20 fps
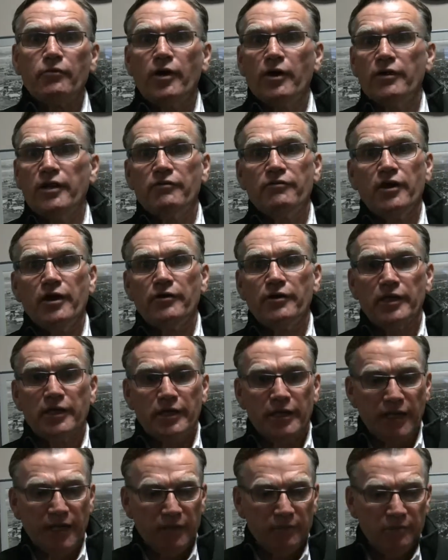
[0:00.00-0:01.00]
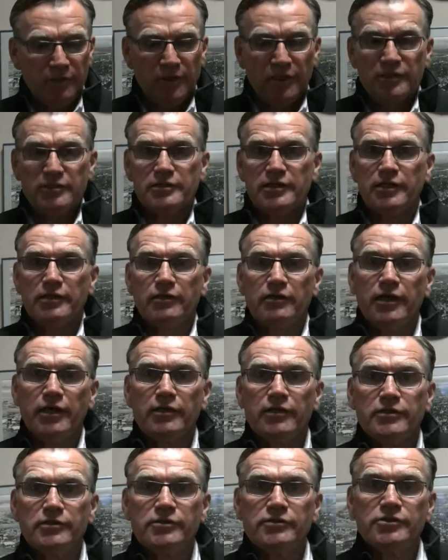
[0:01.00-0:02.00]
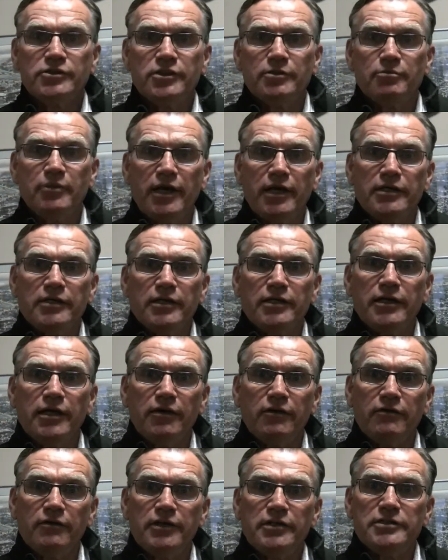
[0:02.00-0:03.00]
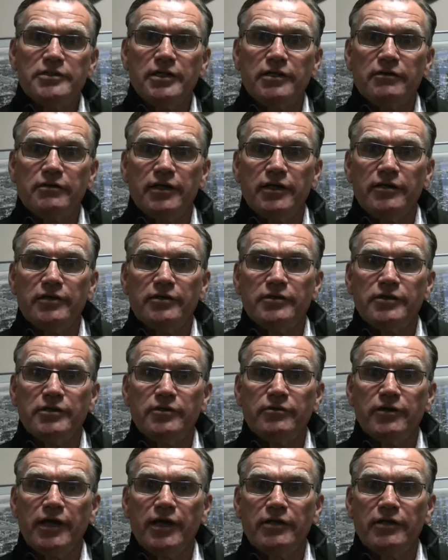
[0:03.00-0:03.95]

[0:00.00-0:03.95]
Well, they've already named. They sent a letter to Jim MacDonald. They sent a letter to Grant.